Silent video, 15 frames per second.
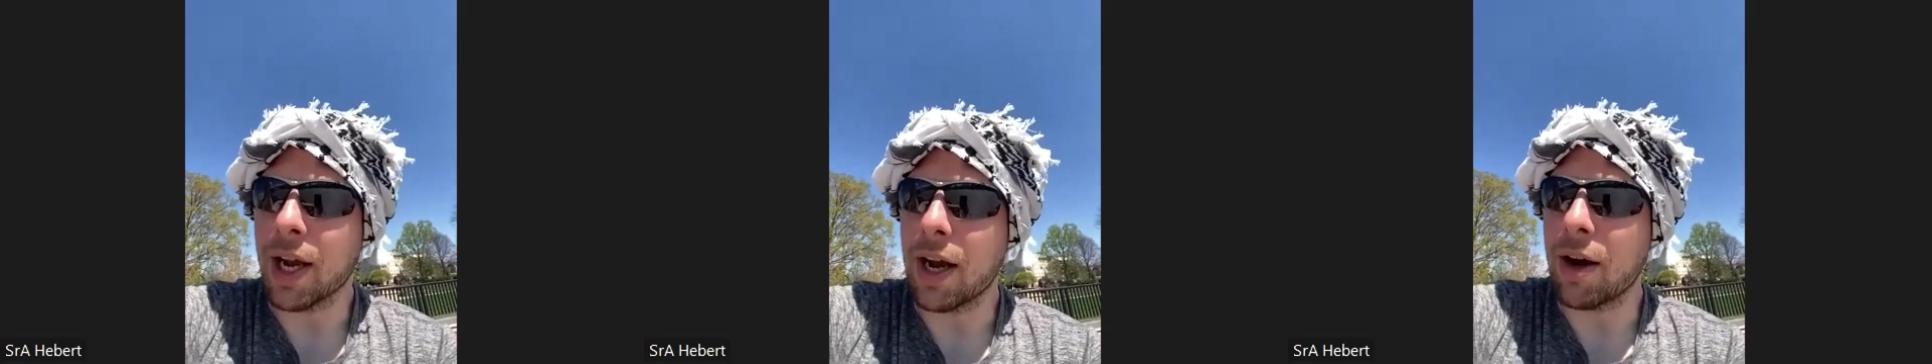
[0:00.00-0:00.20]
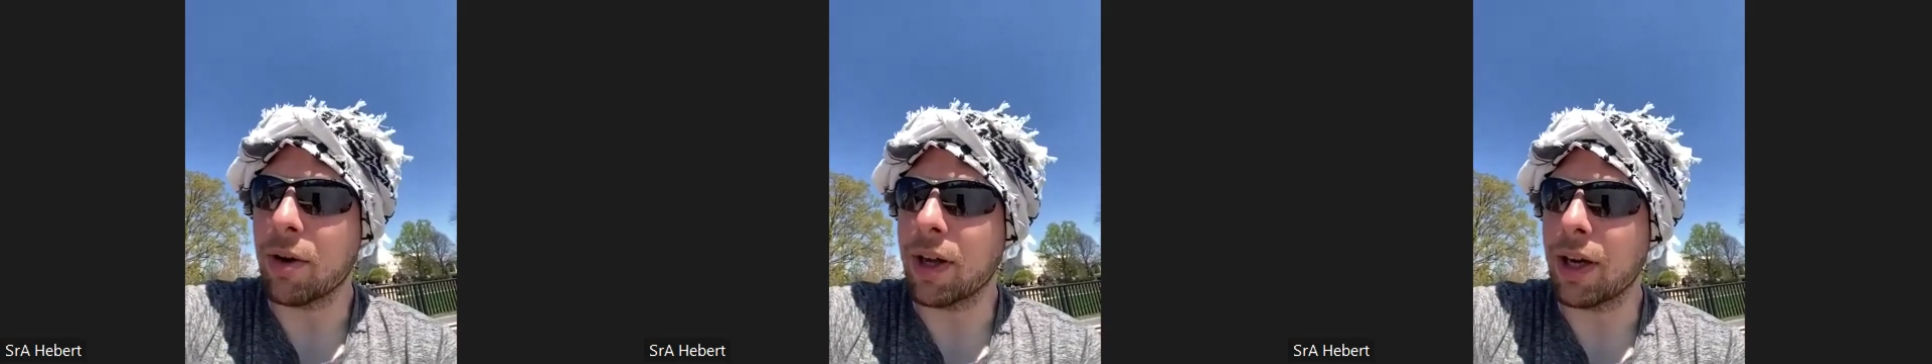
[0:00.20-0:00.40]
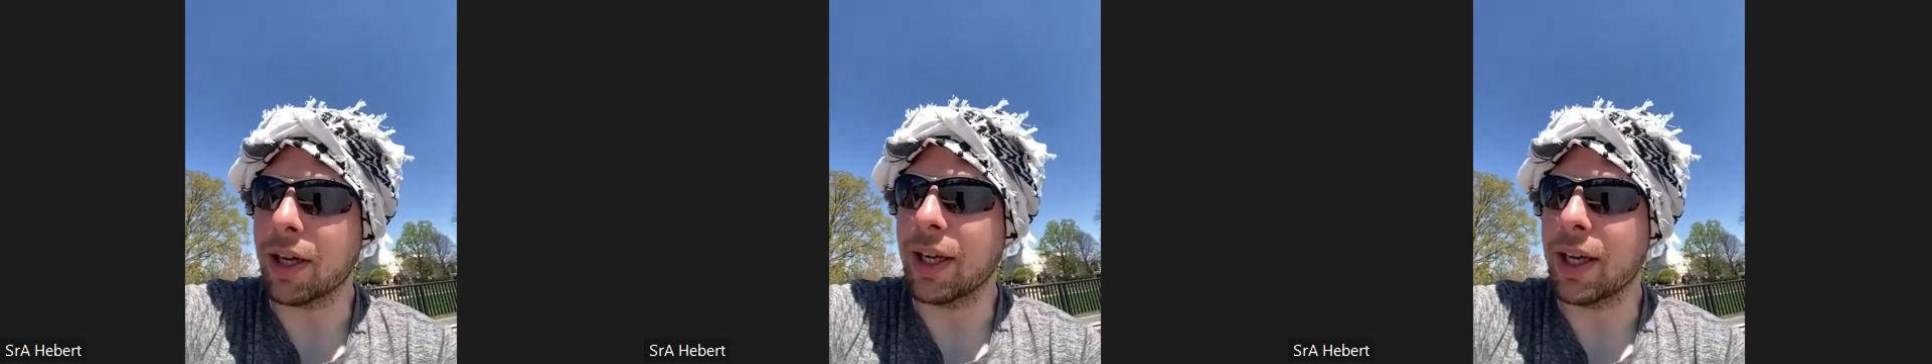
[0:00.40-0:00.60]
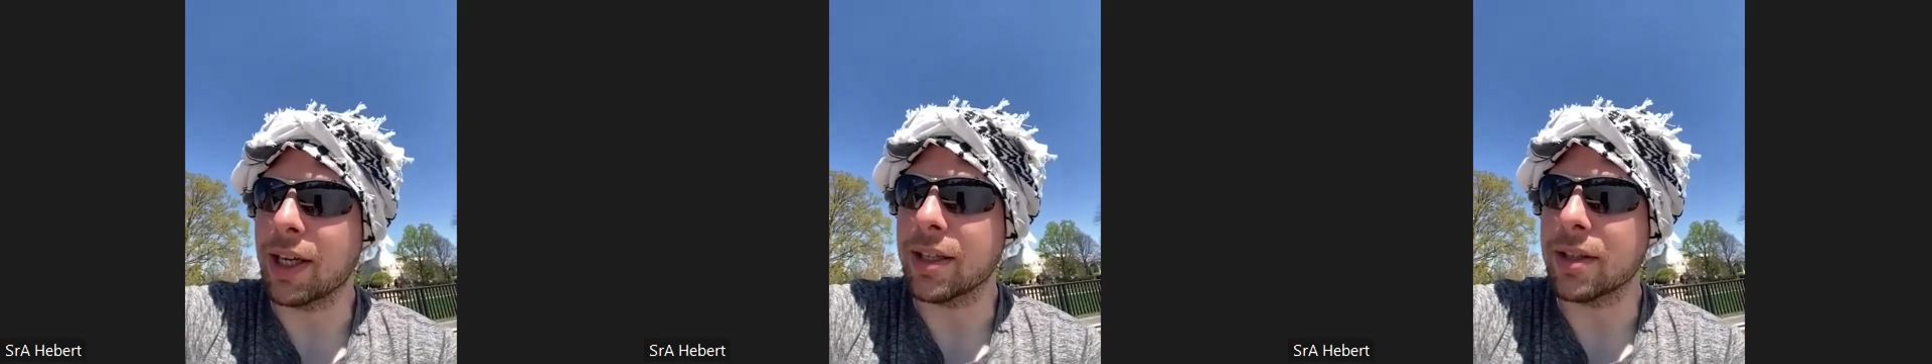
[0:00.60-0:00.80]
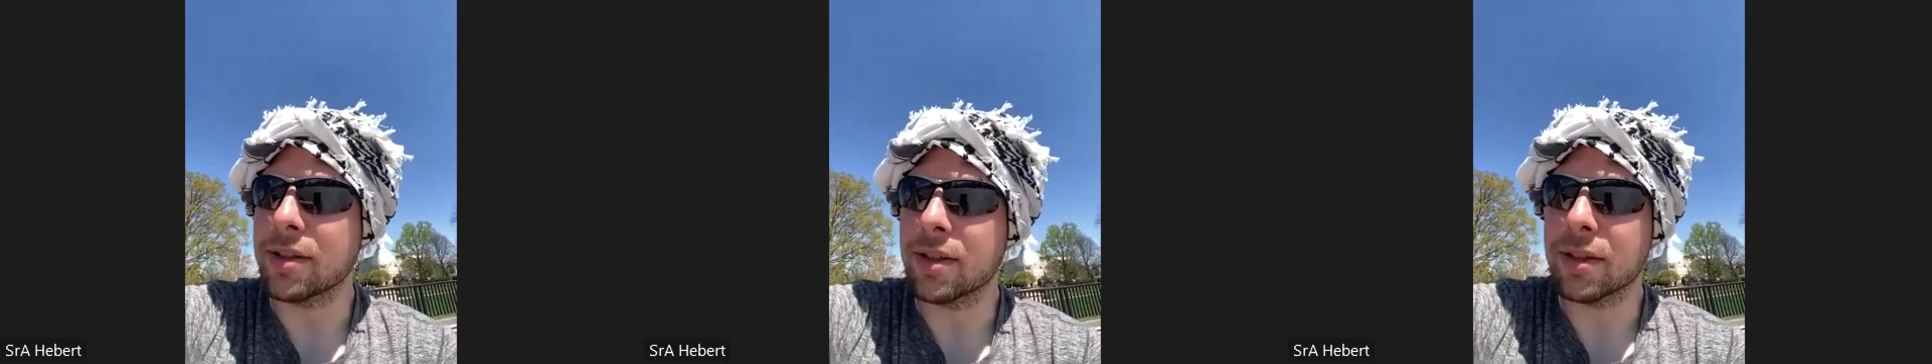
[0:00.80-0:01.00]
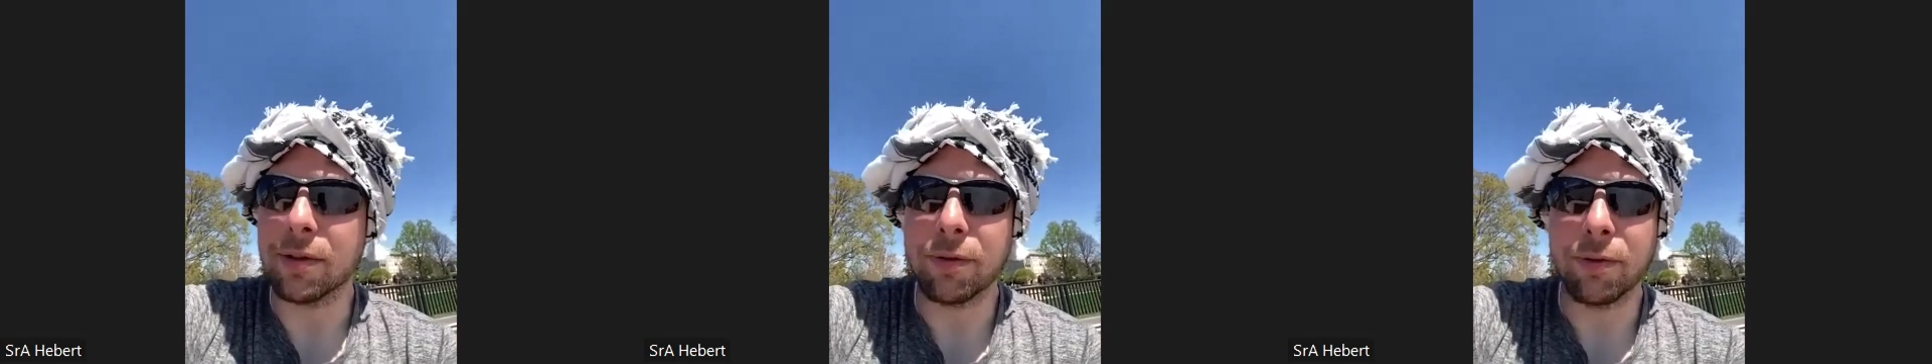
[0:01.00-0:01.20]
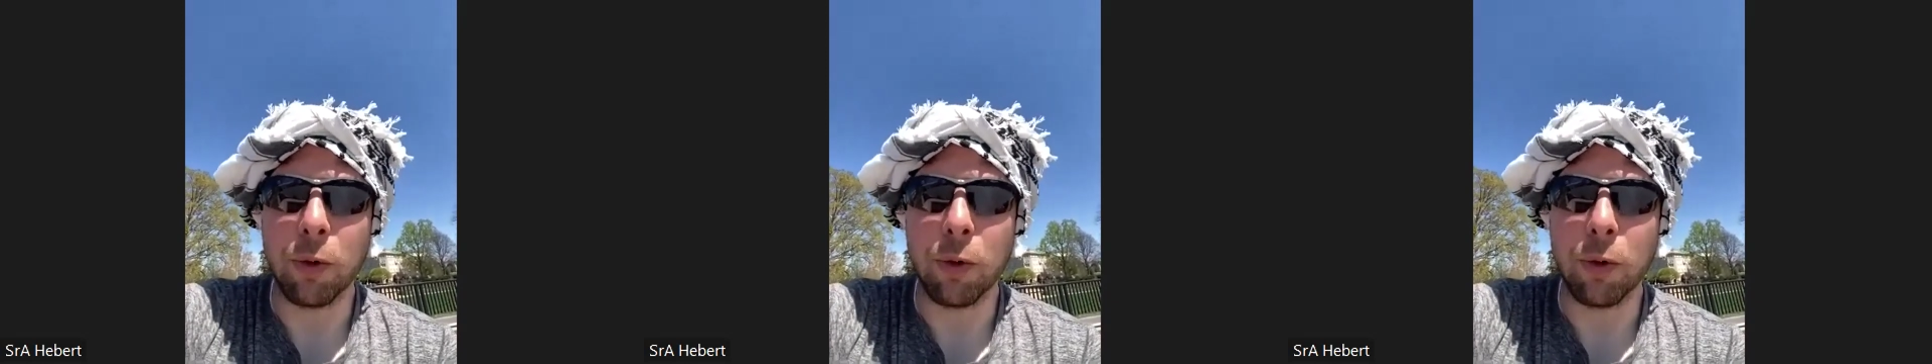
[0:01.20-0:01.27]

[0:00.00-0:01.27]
out against